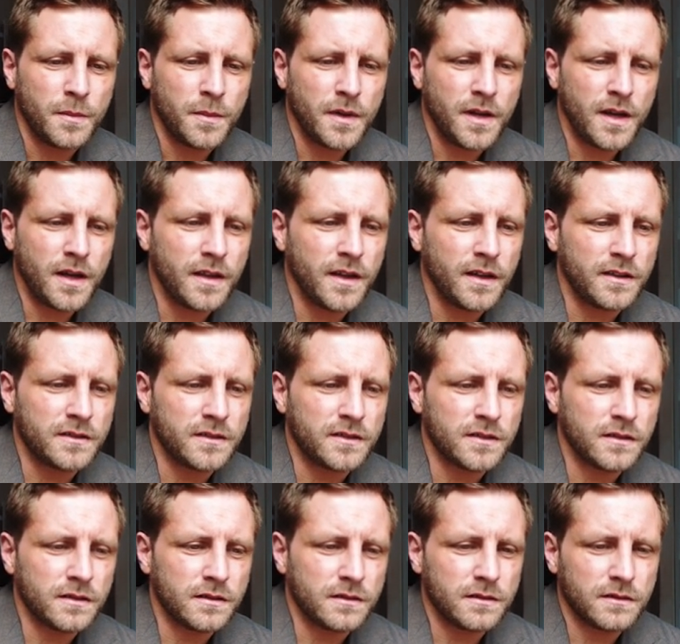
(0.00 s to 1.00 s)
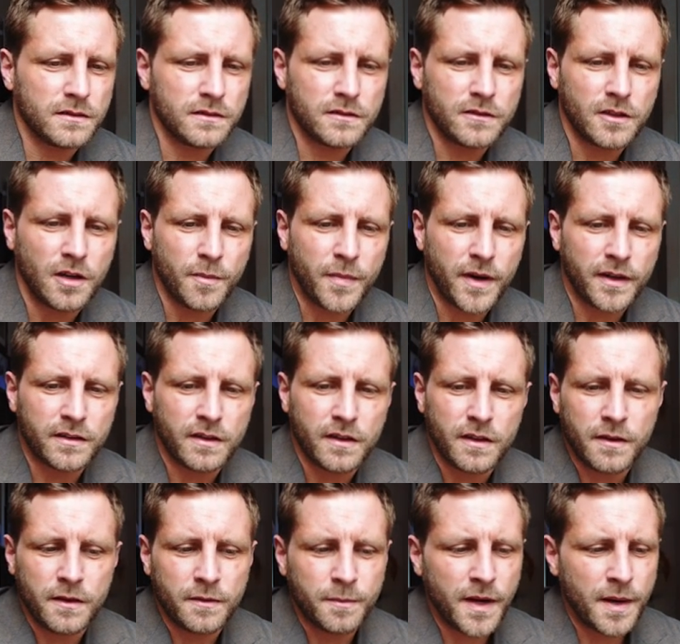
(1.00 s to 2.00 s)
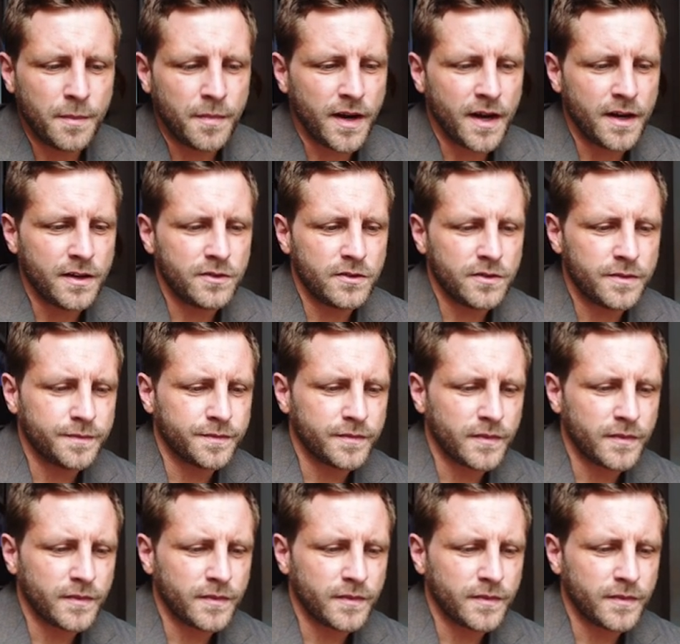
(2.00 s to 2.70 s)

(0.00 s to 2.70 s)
Yeah, that's... jump back to the main page